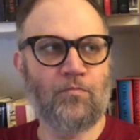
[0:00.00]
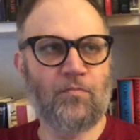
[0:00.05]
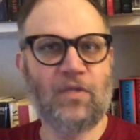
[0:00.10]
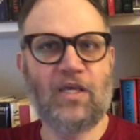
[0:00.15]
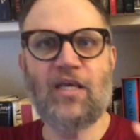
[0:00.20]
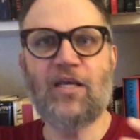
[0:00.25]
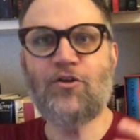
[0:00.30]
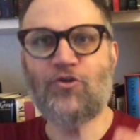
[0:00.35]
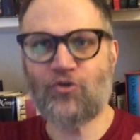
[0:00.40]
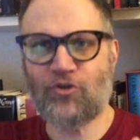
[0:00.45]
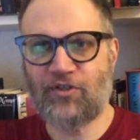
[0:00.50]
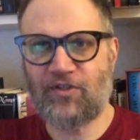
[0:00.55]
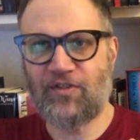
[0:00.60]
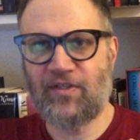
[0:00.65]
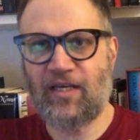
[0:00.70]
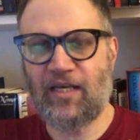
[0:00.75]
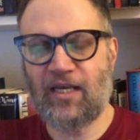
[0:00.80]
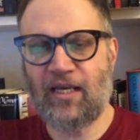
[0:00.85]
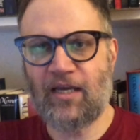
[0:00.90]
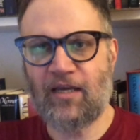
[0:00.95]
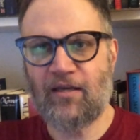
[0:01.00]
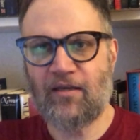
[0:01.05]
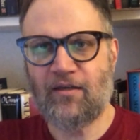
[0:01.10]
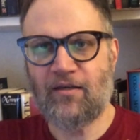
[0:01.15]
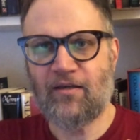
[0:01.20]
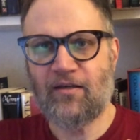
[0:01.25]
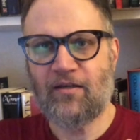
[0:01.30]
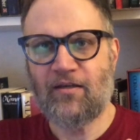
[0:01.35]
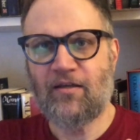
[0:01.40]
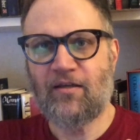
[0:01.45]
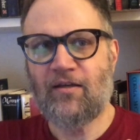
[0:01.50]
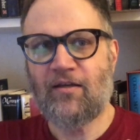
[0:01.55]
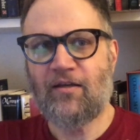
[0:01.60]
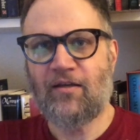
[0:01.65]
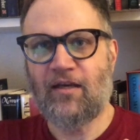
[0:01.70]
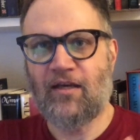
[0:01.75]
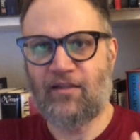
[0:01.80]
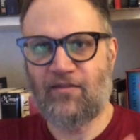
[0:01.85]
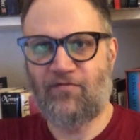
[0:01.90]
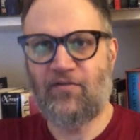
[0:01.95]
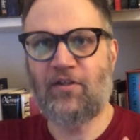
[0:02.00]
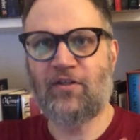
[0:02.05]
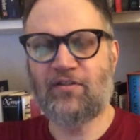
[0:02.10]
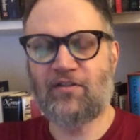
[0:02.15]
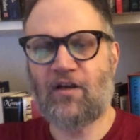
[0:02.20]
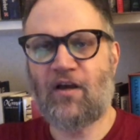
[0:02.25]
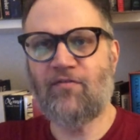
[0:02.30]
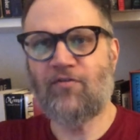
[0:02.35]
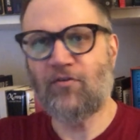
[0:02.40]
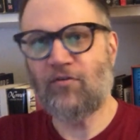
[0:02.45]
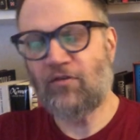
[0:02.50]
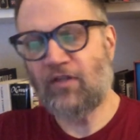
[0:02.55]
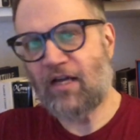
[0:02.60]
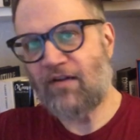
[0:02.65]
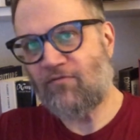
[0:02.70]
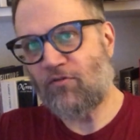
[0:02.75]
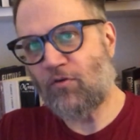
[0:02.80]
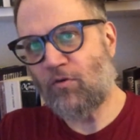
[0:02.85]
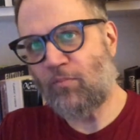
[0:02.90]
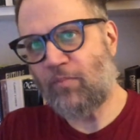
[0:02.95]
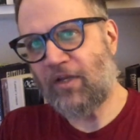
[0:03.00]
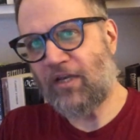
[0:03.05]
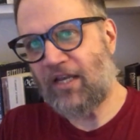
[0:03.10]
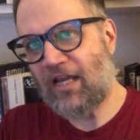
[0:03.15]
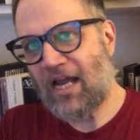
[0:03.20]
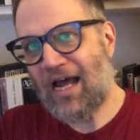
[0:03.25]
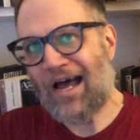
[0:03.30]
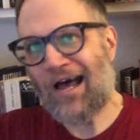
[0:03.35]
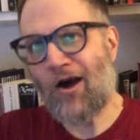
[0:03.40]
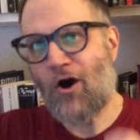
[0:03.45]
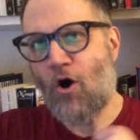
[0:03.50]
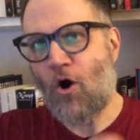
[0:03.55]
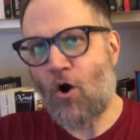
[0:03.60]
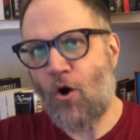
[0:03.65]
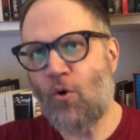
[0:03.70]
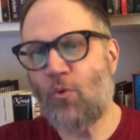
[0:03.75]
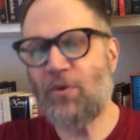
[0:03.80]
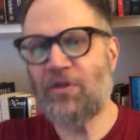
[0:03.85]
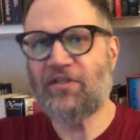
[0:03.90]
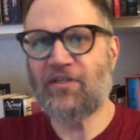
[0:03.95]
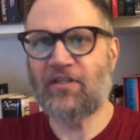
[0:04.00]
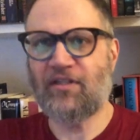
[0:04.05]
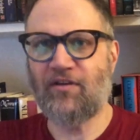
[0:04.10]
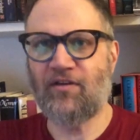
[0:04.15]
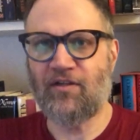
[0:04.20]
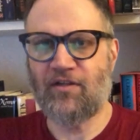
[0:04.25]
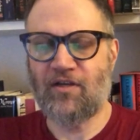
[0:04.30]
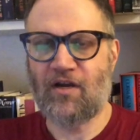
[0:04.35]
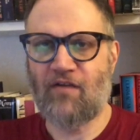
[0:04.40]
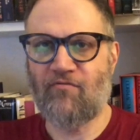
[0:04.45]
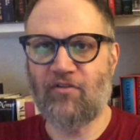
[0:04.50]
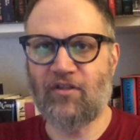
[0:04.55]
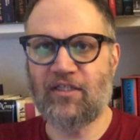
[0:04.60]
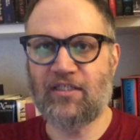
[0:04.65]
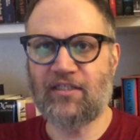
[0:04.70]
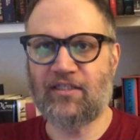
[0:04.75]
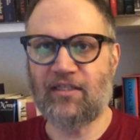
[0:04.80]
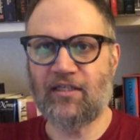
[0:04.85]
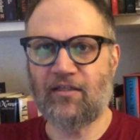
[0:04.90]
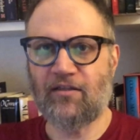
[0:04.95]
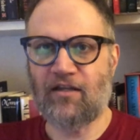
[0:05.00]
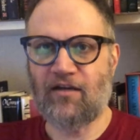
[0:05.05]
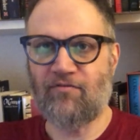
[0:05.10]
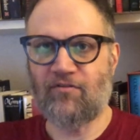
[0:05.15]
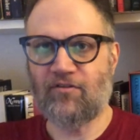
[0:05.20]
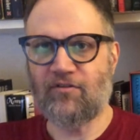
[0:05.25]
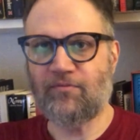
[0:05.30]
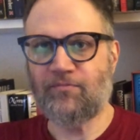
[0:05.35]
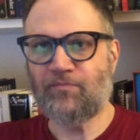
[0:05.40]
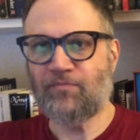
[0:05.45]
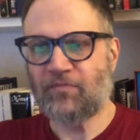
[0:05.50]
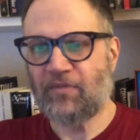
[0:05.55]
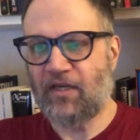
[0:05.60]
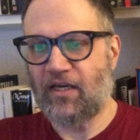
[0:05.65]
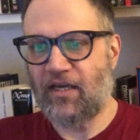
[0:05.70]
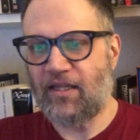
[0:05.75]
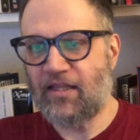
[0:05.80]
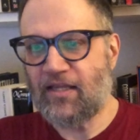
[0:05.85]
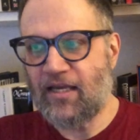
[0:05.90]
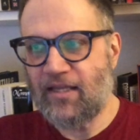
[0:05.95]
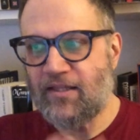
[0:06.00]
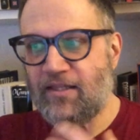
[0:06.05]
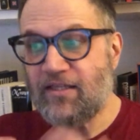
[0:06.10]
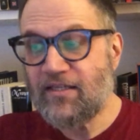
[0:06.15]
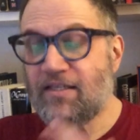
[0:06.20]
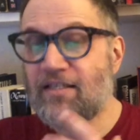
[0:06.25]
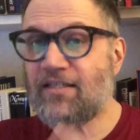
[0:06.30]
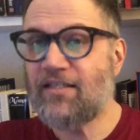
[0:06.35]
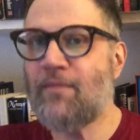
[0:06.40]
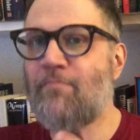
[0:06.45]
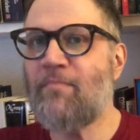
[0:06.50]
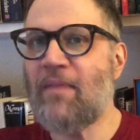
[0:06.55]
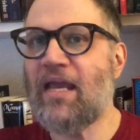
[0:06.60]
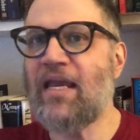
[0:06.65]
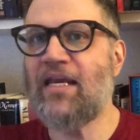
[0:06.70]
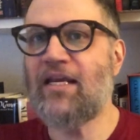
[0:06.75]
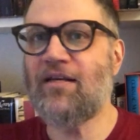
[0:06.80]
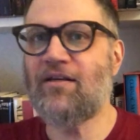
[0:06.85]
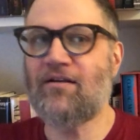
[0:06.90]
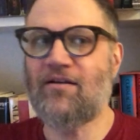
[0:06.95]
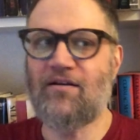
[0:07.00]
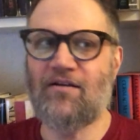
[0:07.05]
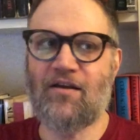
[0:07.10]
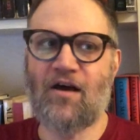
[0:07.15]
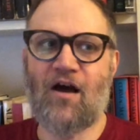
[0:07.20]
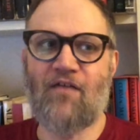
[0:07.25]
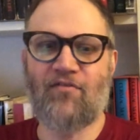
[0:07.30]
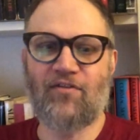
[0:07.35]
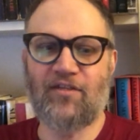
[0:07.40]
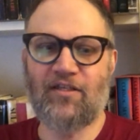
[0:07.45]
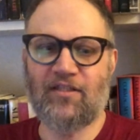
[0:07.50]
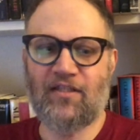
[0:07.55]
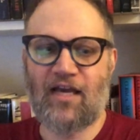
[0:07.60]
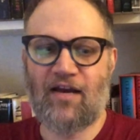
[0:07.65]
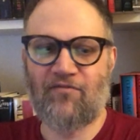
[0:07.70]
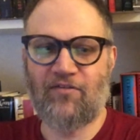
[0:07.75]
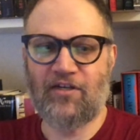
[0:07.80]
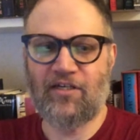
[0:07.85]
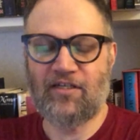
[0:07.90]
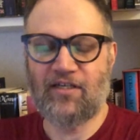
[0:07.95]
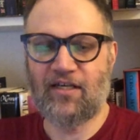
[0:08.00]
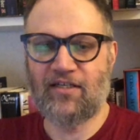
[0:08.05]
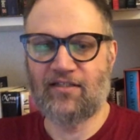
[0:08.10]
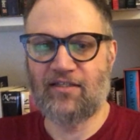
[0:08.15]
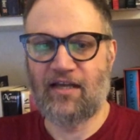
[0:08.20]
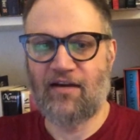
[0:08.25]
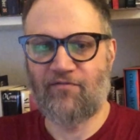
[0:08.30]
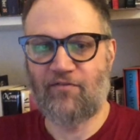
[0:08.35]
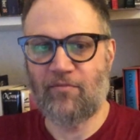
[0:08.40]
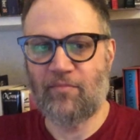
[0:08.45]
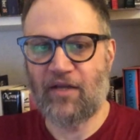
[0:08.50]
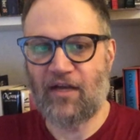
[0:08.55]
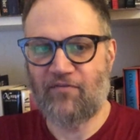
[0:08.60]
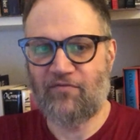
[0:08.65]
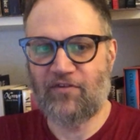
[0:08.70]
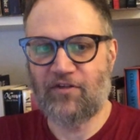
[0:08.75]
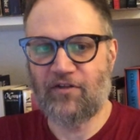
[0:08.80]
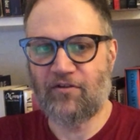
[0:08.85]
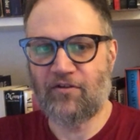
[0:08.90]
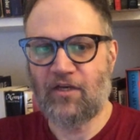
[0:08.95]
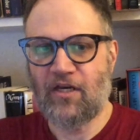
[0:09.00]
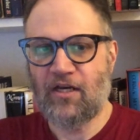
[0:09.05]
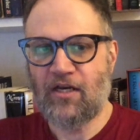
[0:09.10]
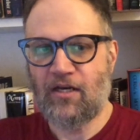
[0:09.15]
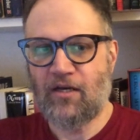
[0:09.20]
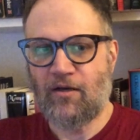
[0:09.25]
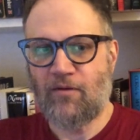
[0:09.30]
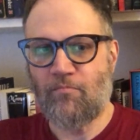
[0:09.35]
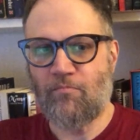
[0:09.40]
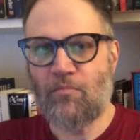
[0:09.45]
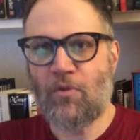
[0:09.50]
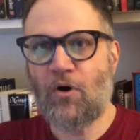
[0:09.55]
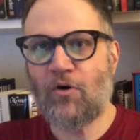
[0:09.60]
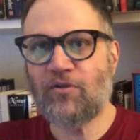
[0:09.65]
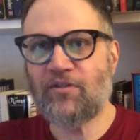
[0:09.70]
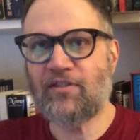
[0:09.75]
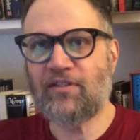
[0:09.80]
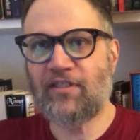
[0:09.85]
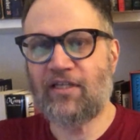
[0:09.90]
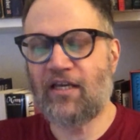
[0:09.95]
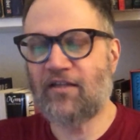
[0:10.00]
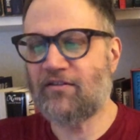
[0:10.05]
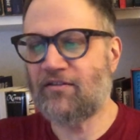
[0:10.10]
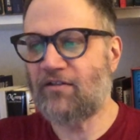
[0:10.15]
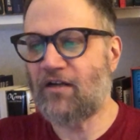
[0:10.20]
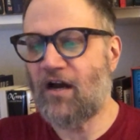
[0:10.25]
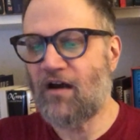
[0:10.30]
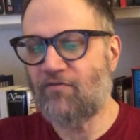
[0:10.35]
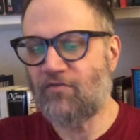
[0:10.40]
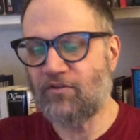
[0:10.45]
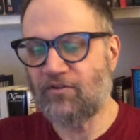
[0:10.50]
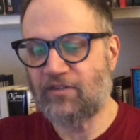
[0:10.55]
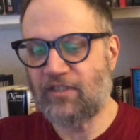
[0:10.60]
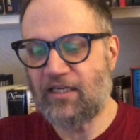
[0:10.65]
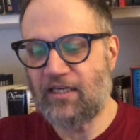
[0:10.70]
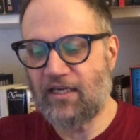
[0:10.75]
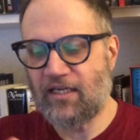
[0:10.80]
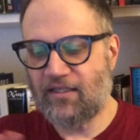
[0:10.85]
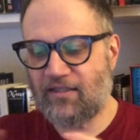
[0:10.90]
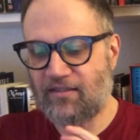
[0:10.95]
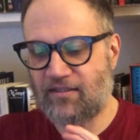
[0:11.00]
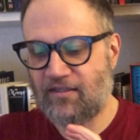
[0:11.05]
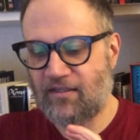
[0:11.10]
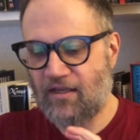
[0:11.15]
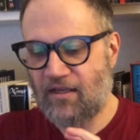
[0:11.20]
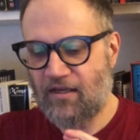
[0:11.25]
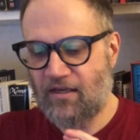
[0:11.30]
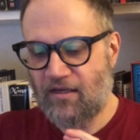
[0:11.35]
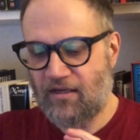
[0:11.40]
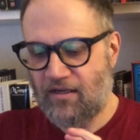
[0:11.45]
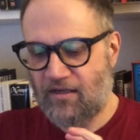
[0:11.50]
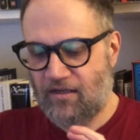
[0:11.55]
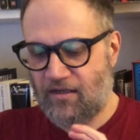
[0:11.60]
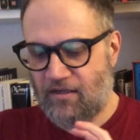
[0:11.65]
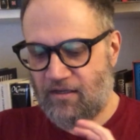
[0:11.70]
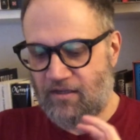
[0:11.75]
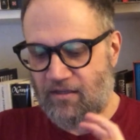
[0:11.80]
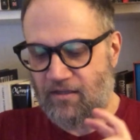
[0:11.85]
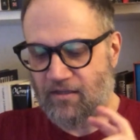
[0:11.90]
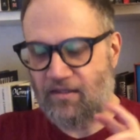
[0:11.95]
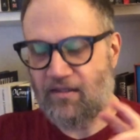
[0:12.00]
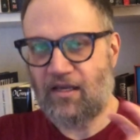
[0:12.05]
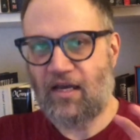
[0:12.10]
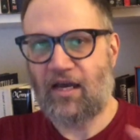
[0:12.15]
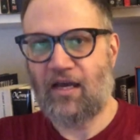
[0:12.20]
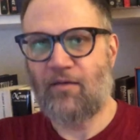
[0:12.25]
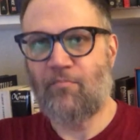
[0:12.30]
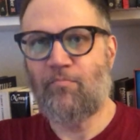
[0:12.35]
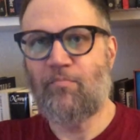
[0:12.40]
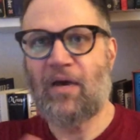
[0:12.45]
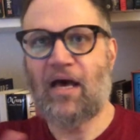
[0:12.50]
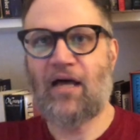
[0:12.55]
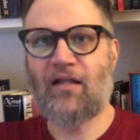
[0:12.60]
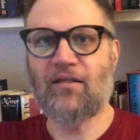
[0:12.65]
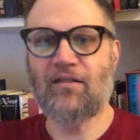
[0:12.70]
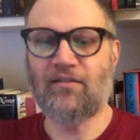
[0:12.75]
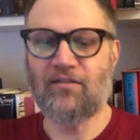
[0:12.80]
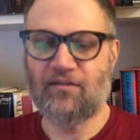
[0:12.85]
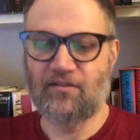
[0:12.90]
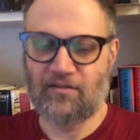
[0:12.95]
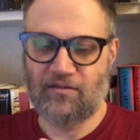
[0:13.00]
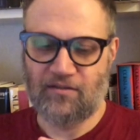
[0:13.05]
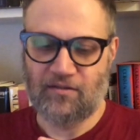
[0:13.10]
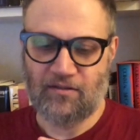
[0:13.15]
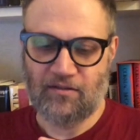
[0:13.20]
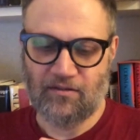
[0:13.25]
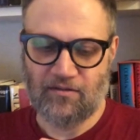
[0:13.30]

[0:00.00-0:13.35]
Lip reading: interesting at the philosophical level, but not always at the novelistic level. And this is the main novel that Lafferty does that for me. I feel most of the other novels, he gets that balance